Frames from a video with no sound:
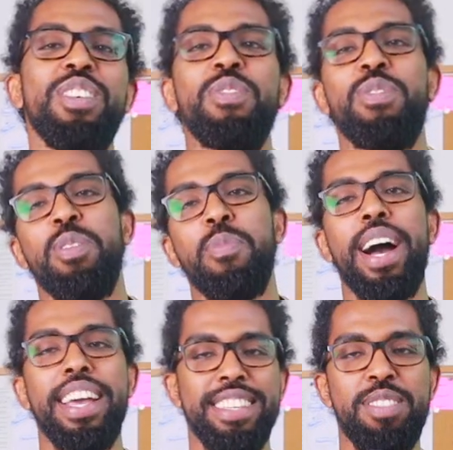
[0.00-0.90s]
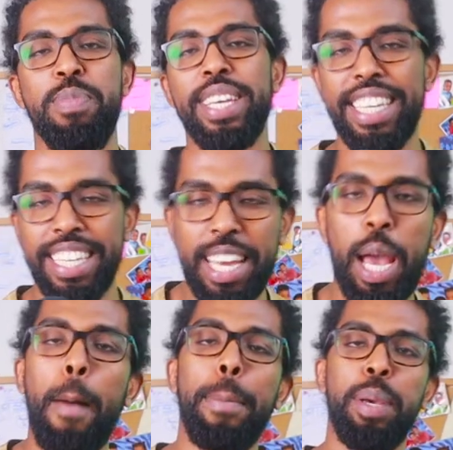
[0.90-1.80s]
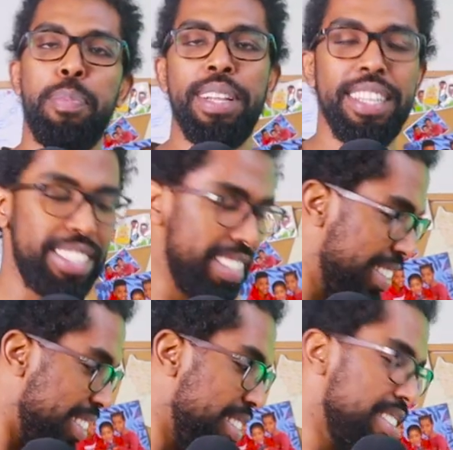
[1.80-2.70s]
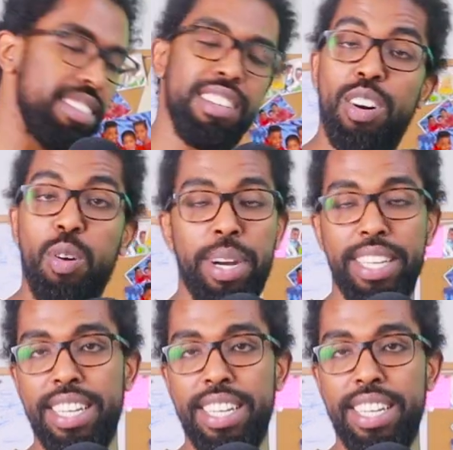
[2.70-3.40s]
For my speaking capabilities, all my